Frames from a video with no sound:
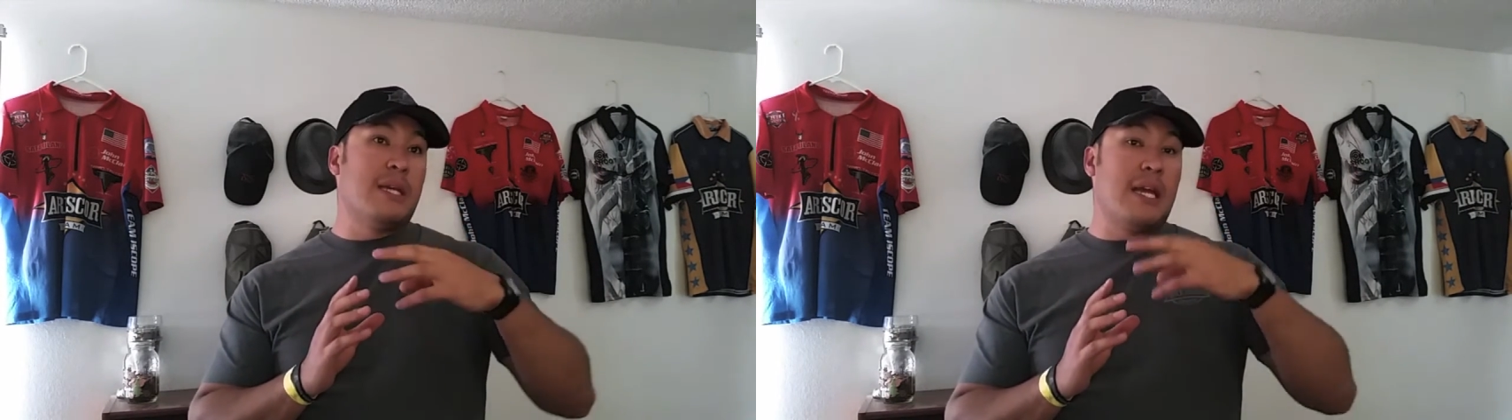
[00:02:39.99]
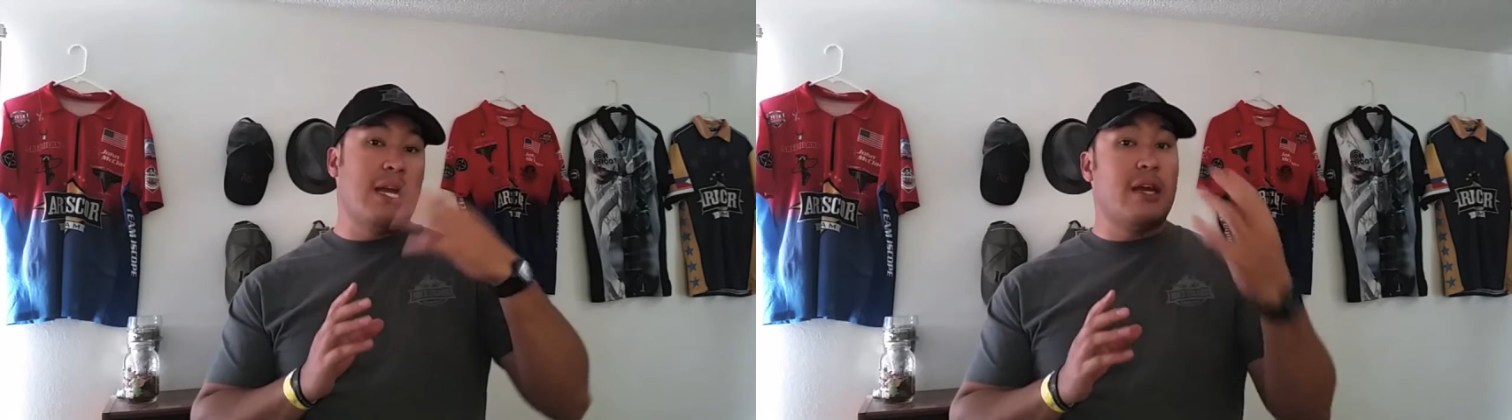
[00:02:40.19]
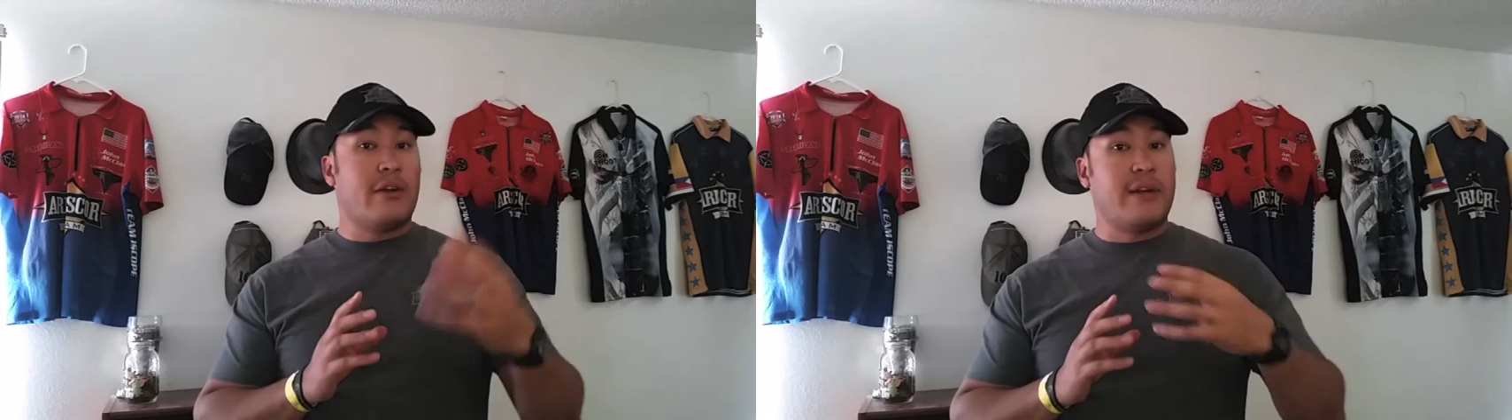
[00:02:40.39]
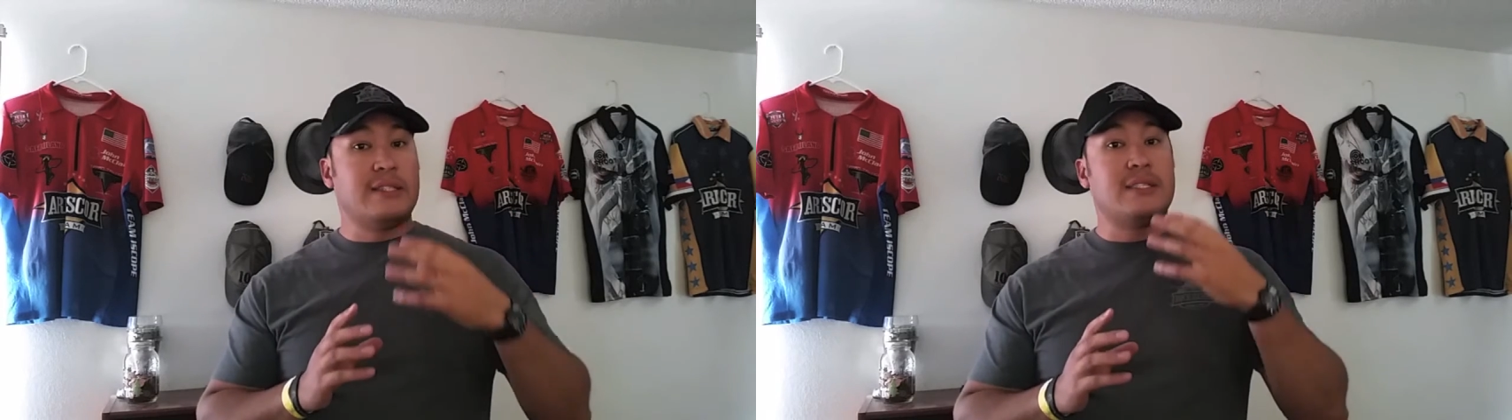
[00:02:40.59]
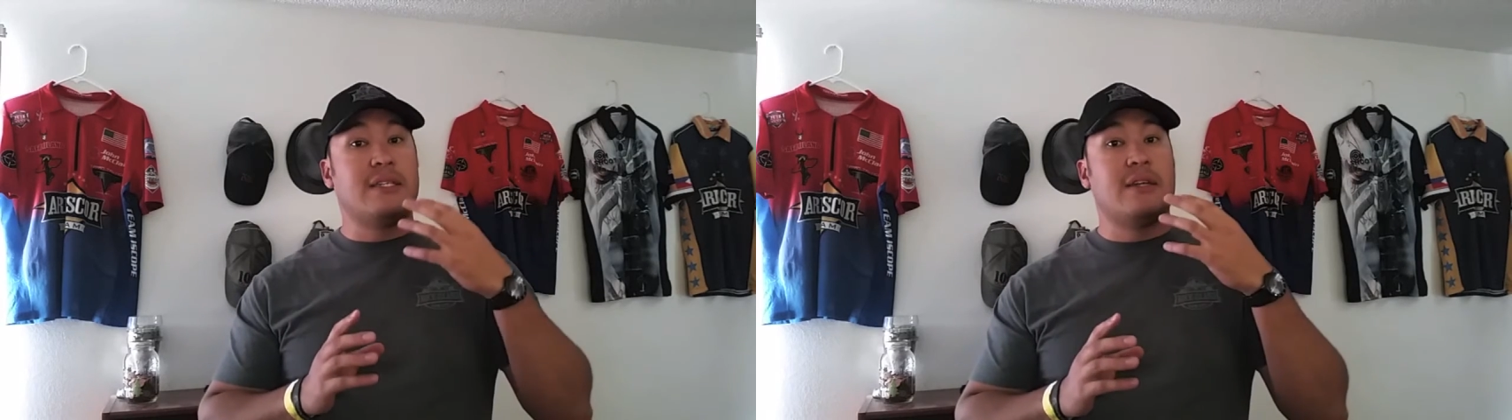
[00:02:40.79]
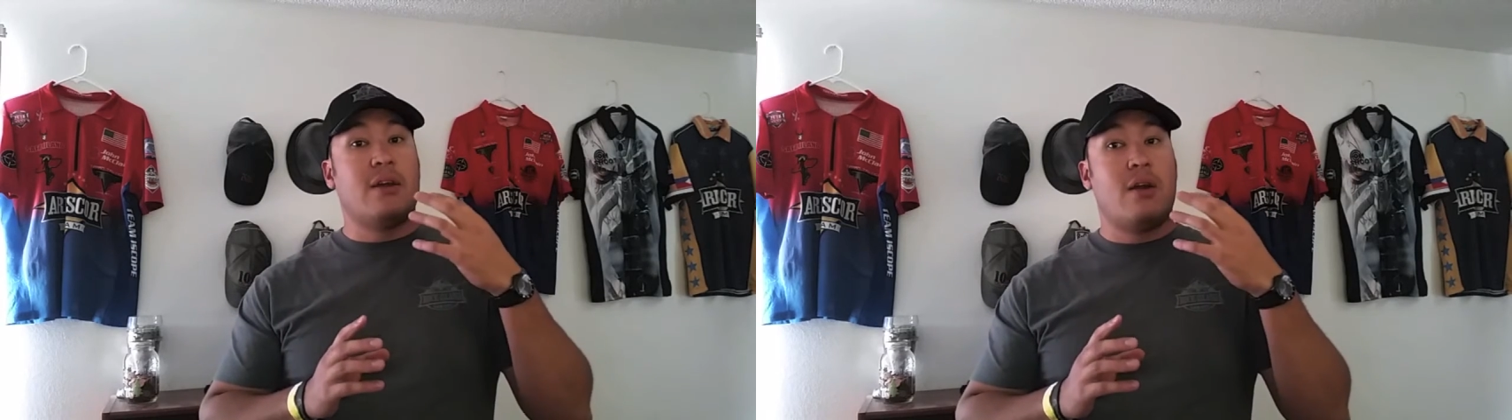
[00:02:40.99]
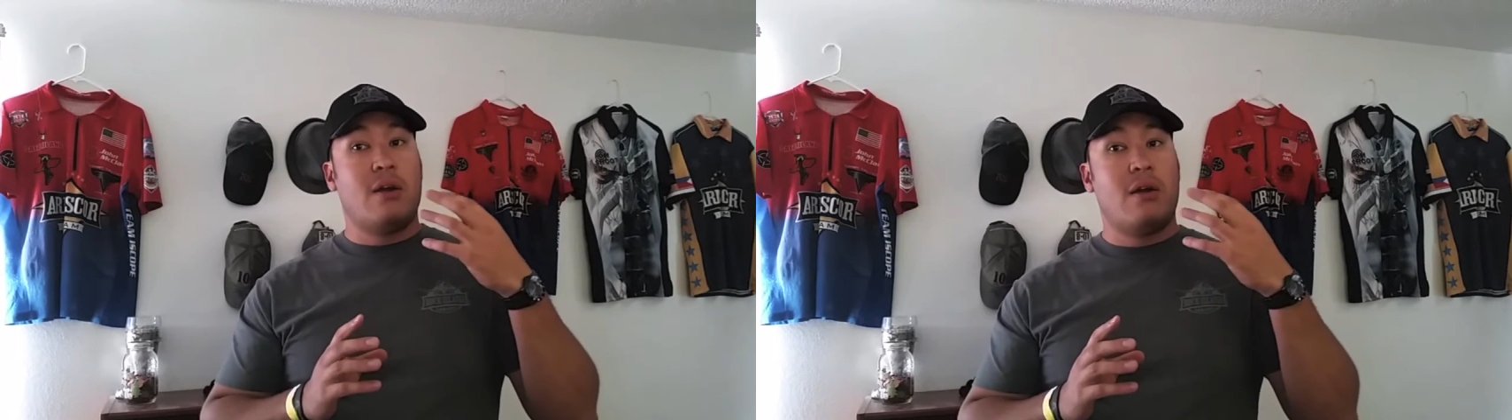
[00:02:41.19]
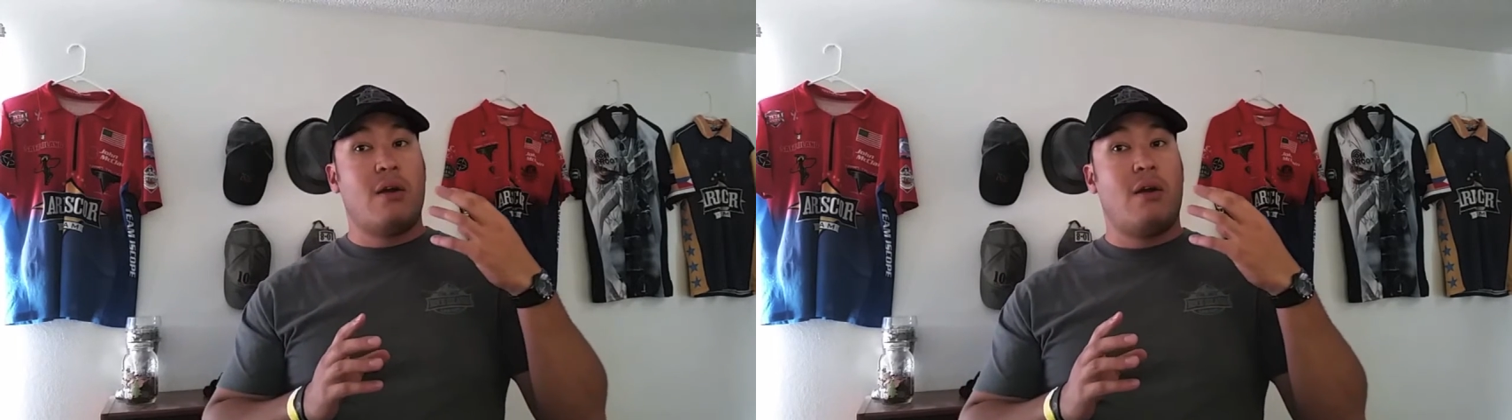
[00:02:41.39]
increasing
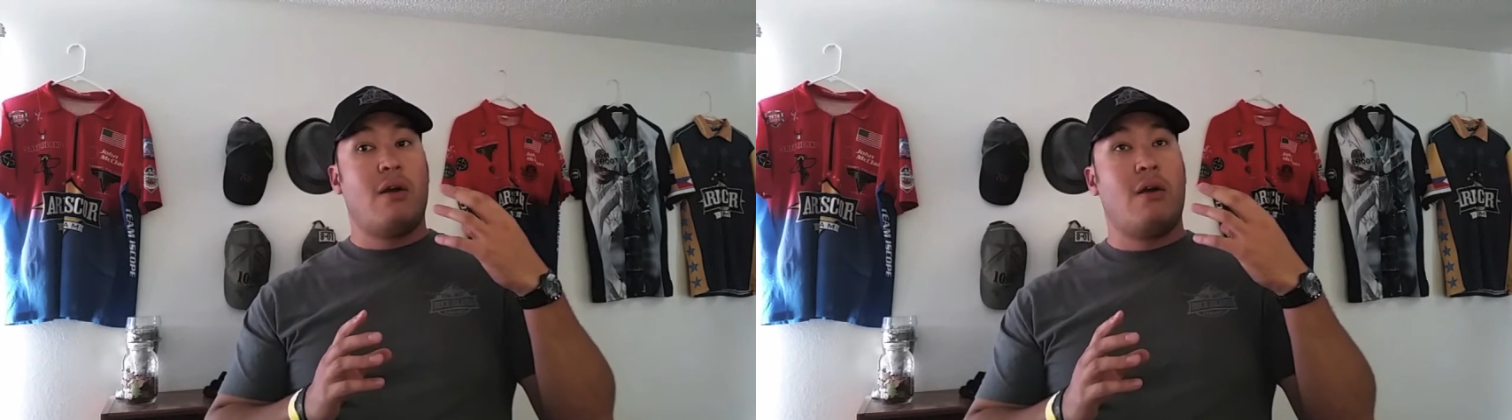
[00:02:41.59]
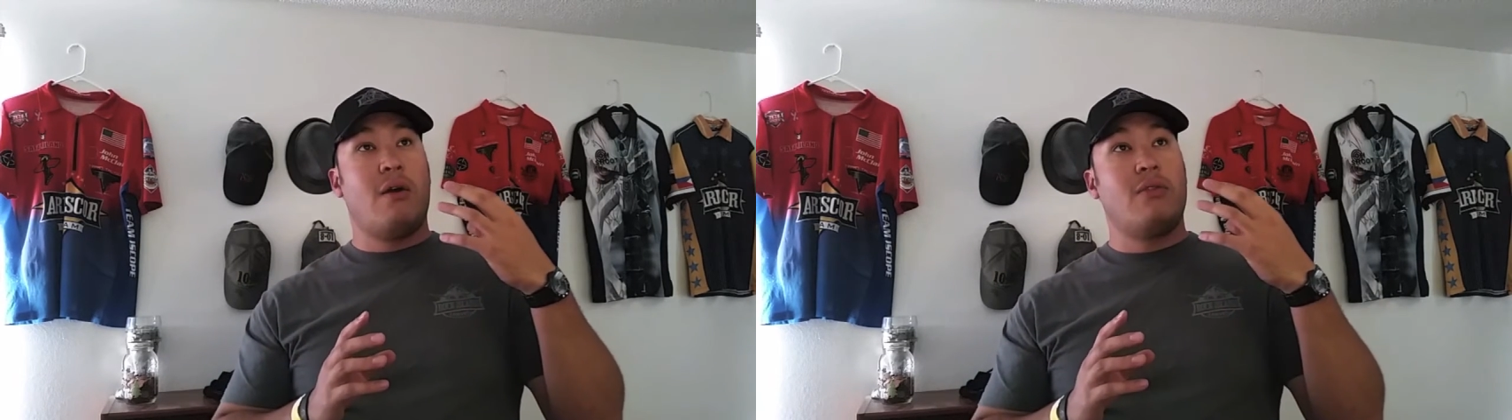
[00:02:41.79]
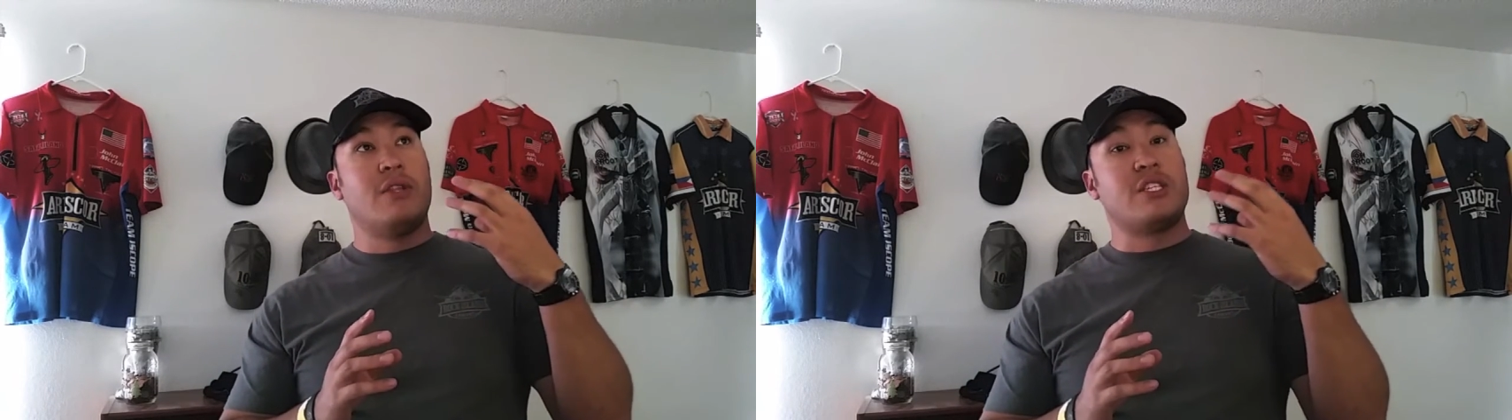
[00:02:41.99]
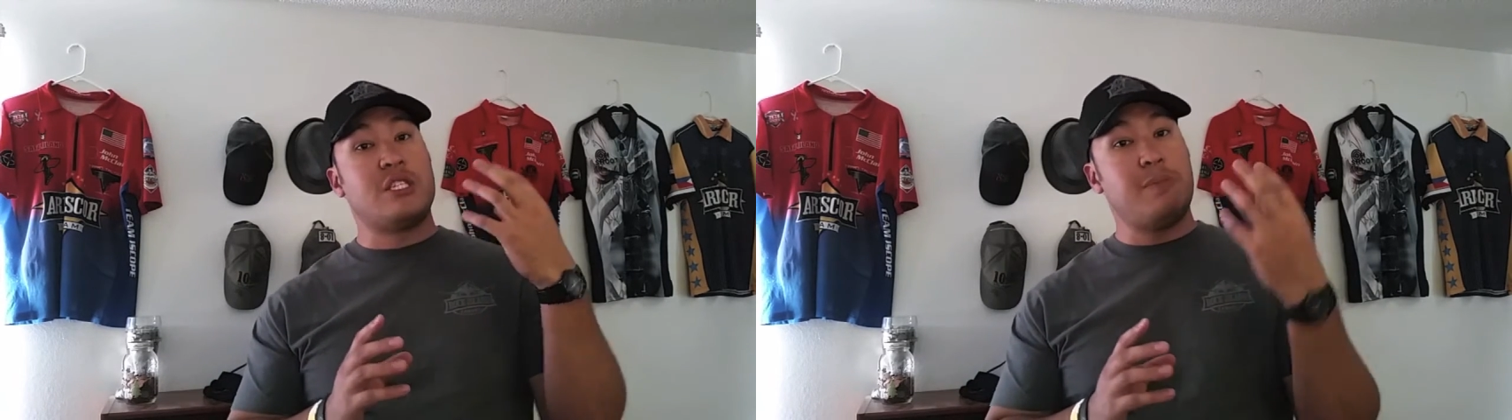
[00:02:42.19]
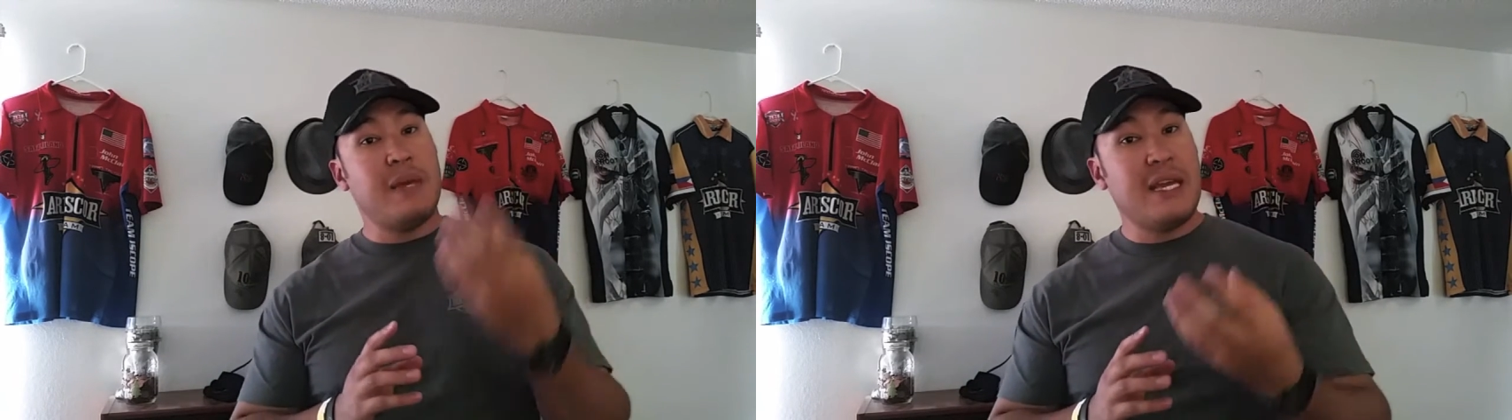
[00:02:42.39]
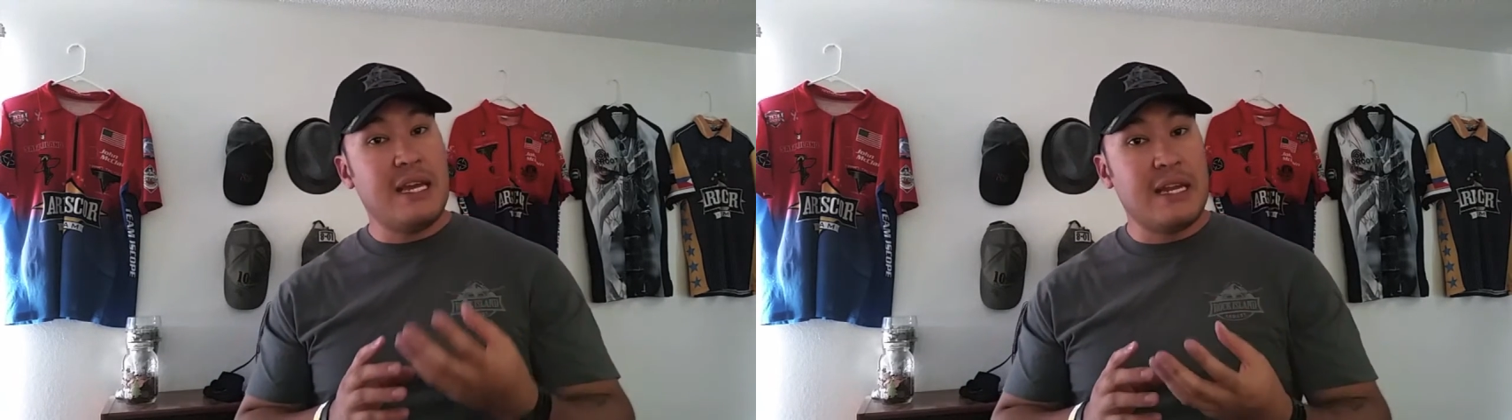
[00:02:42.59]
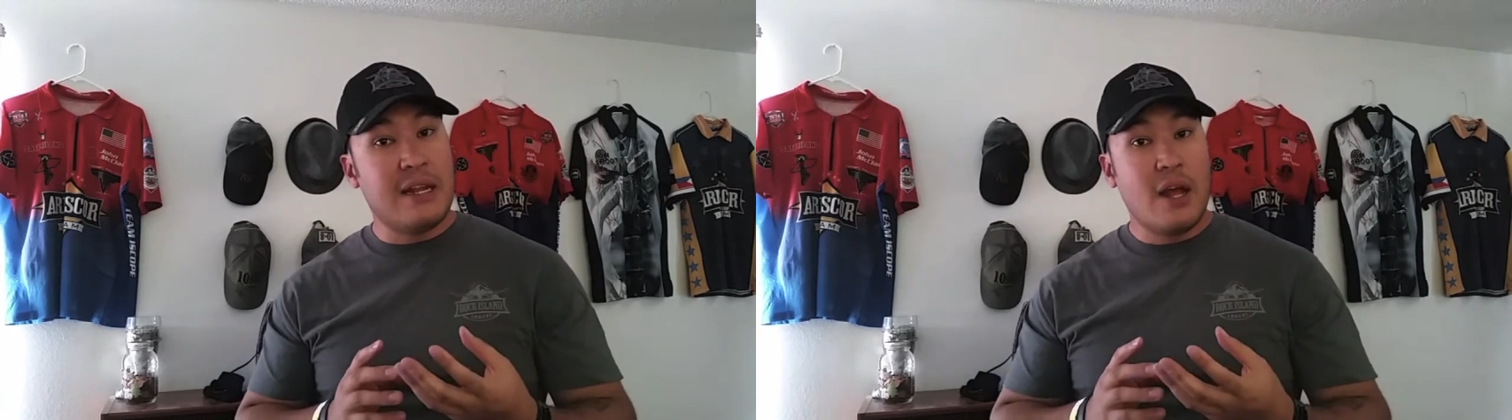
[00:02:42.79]
the speed